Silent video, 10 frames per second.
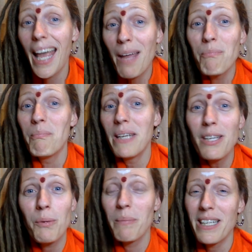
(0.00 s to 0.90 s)
can be
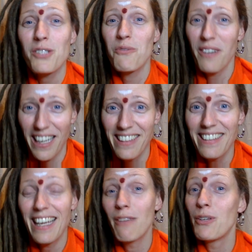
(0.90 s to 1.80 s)
your best
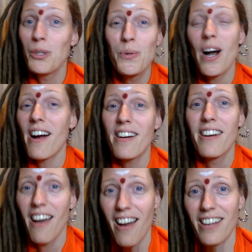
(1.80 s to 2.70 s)
friend if you are
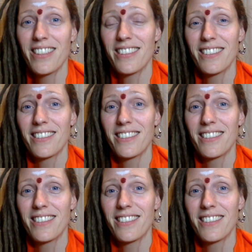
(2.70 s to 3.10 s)
not.